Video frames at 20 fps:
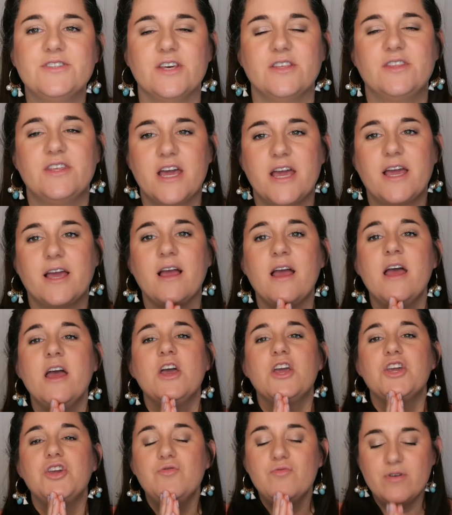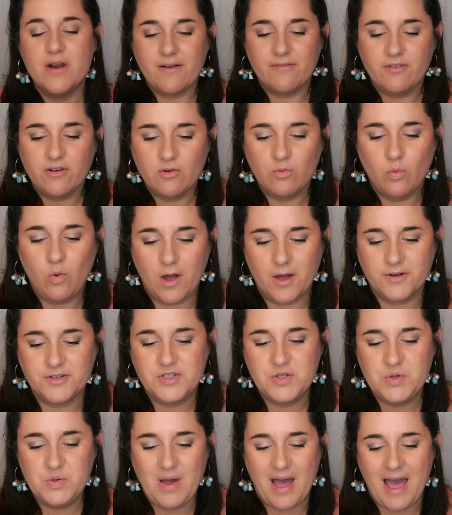the thing, you never want
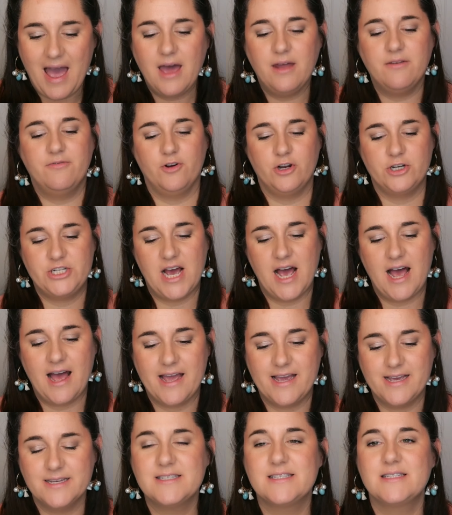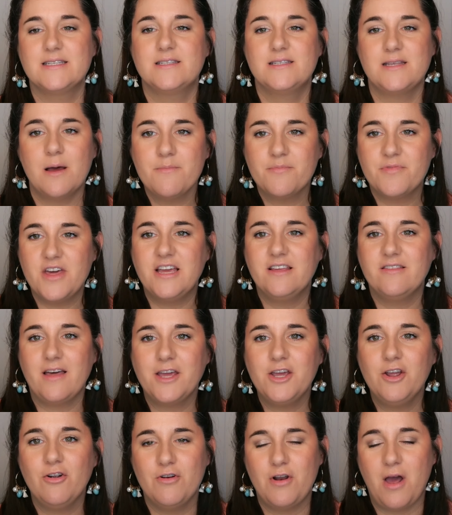to advertise something
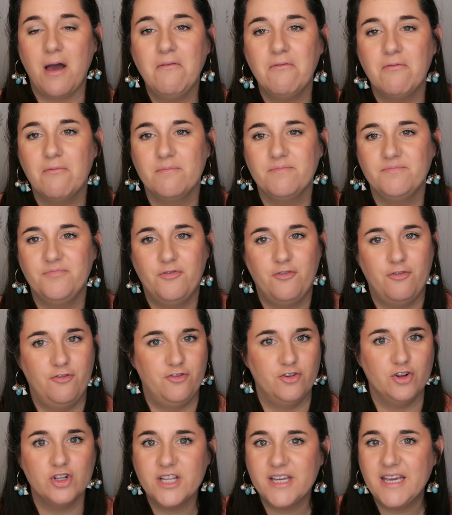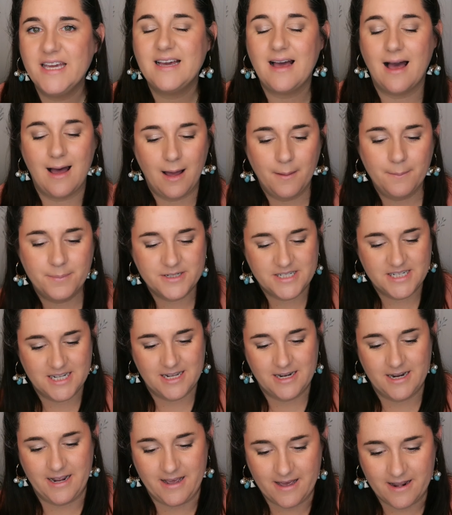that you're not fully
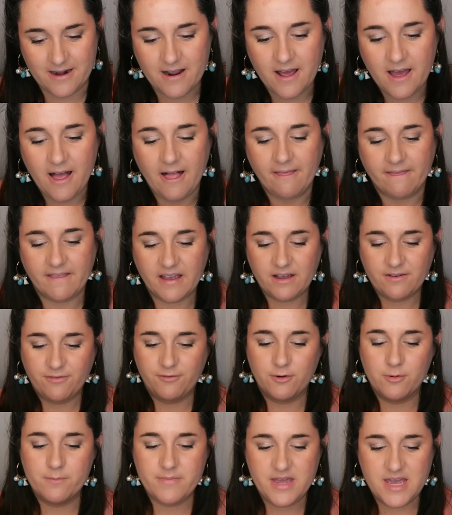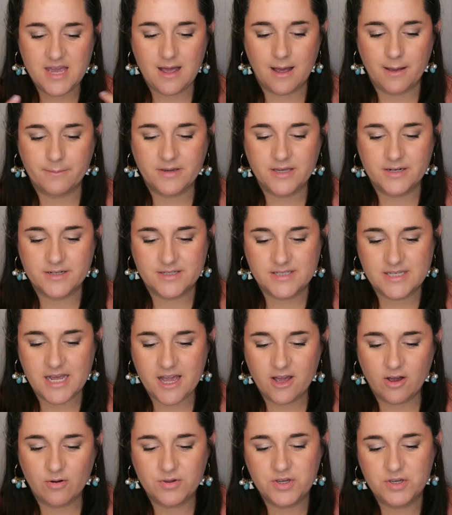competent in. Like for me, I'm gonna
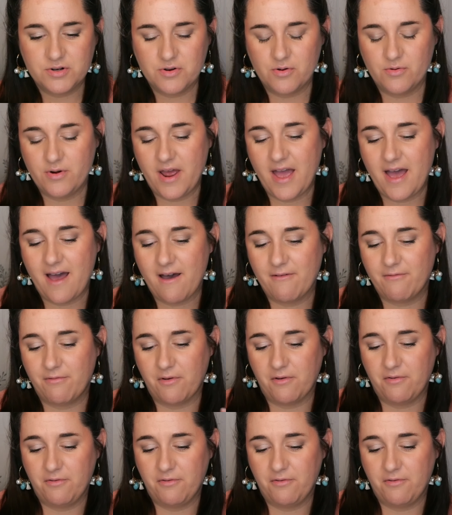say, oh, you don't have a